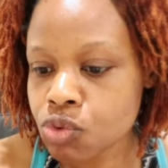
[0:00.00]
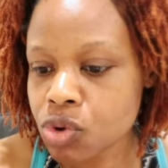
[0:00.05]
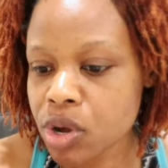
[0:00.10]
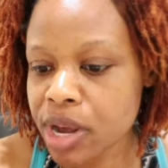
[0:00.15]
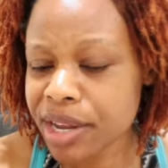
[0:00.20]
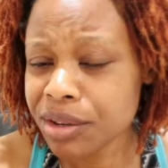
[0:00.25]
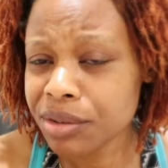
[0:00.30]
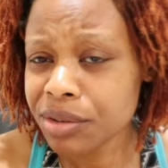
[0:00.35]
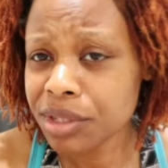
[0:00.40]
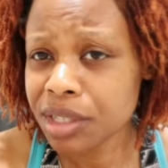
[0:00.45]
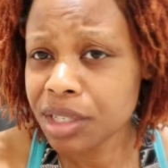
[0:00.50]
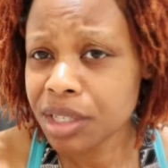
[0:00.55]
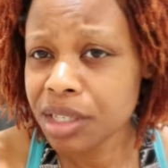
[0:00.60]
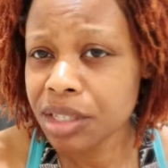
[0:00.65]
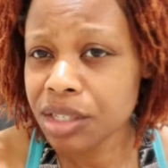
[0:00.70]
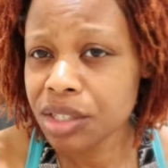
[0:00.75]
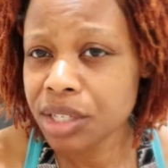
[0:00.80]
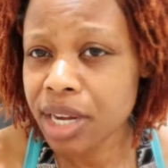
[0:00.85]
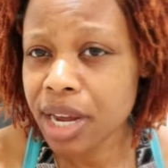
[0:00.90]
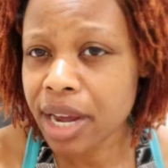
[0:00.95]

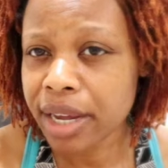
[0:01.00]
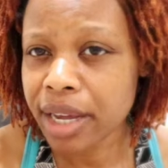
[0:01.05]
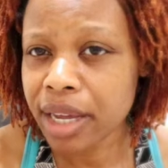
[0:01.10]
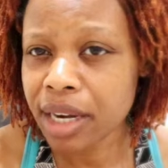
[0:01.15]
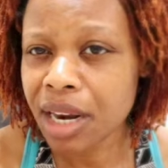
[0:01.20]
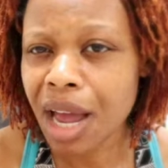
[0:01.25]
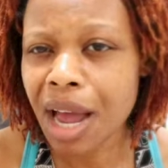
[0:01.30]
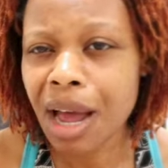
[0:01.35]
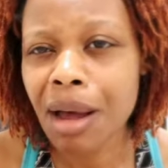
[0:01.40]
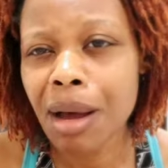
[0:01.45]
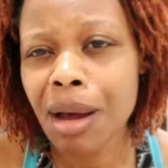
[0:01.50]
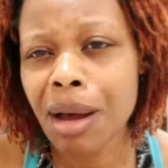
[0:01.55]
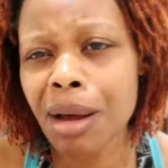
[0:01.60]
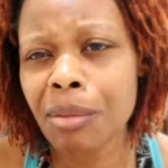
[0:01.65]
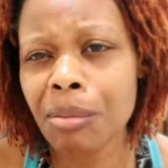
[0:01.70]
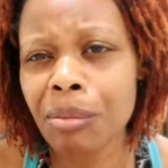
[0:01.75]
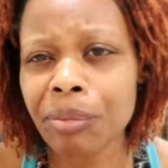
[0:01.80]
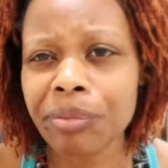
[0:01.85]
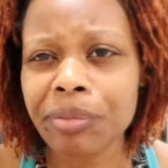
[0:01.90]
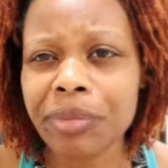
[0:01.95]

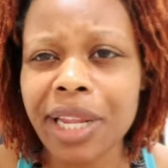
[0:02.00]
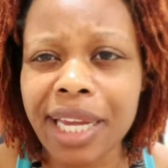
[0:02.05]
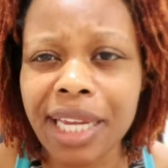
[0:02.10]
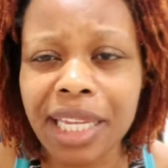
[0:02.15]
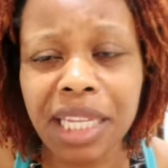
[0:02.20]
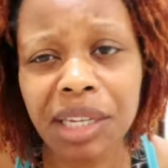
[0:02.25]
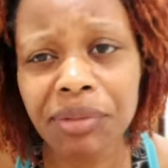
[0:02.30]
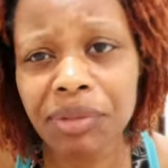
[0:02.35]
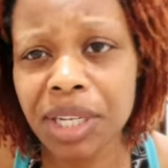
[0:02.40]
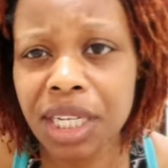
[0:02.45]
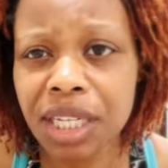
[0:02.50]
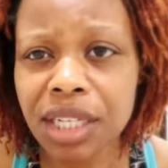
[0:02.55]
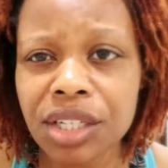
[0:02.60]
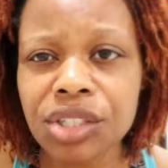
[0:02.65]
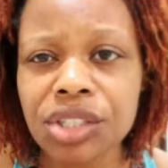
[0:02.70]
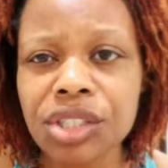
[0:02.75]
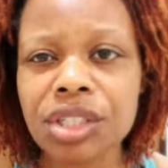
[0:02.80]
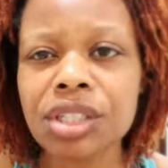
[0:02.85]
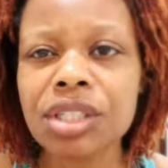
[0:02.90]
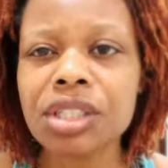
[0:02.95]
TGIN, like leave-in
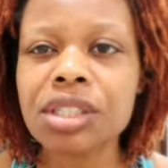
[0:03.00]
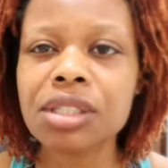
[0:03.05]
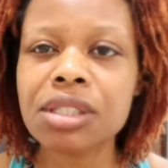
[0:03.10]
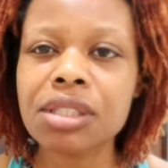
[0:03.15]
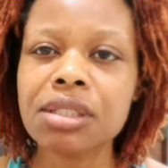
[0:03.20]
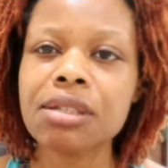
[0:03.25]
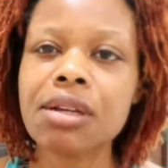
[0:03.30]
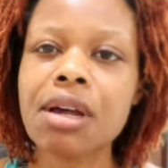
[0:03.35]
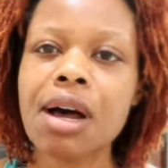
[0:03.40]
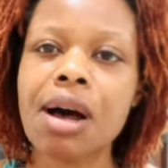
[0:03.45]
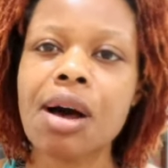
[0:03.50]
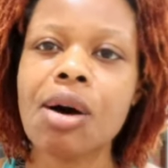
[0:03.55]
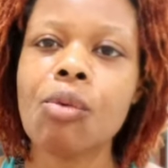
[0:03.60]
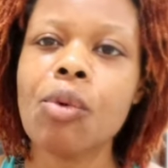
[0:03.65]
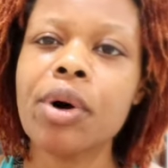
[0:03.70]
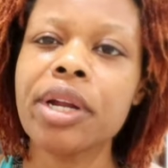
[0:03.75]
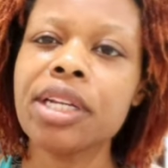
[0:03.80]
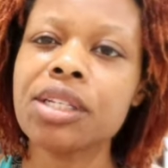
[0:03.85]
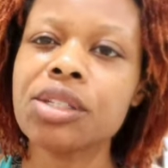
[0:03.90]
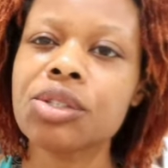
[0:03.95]
conditioners.
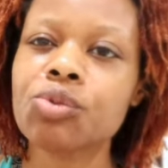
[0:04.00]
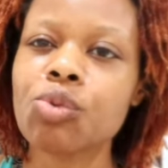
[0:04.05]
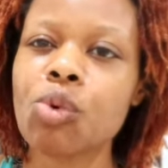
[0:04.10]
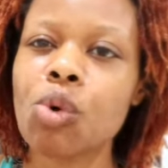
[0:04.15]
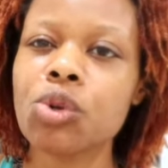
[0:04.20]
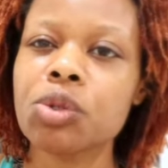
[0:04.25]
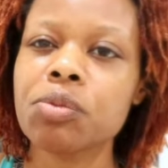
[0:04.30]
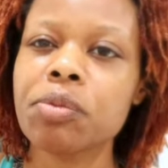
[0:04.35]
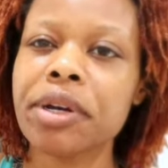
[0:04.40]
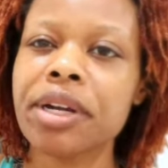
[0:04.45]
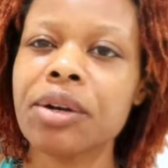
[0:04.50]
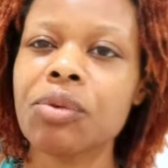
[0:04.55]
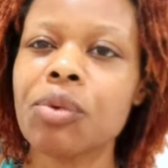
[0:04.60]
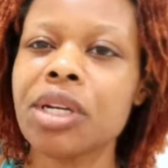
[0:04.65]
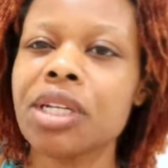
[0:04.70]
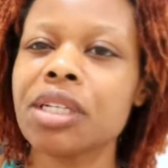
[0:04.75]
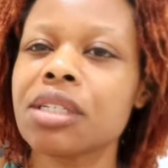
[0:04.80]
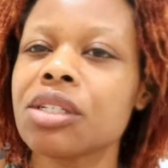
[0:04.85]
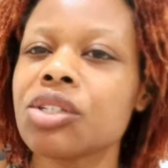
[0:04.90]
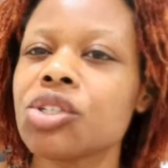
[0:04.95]
One is rosemary and
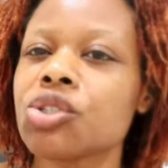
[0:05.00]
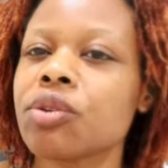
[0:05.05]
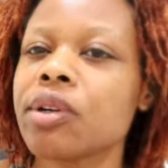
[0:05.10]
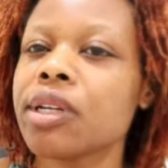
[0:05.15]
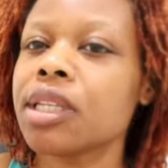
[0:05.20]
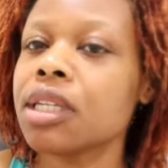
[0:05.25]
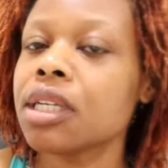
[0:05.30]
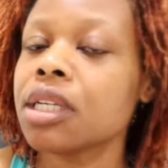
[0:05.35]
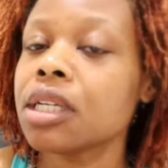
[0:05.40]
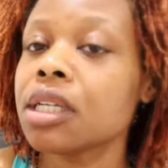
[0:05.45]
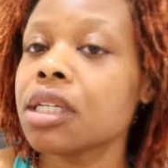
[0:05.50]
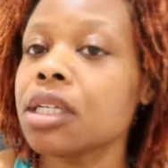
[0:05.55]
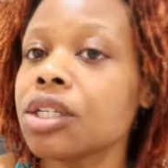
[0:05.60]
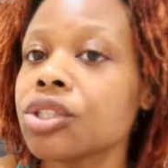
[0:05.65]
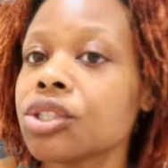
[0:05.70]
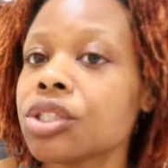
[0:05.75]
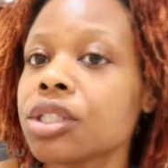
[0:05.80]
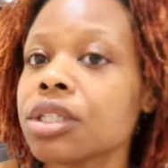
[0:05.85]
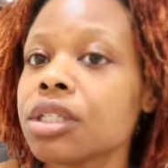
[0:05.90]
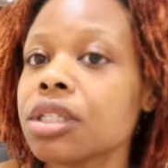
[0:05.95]
one is a strengthening
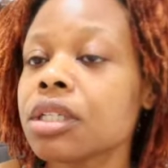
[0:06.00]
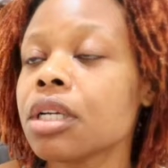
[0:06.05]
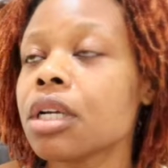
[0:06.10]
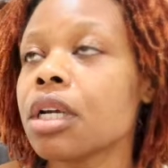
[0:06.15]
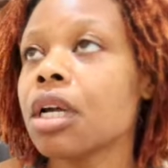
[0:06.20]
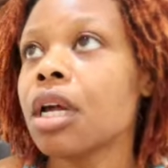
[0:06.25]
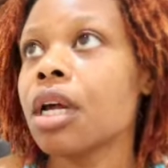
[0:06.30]
conditioner.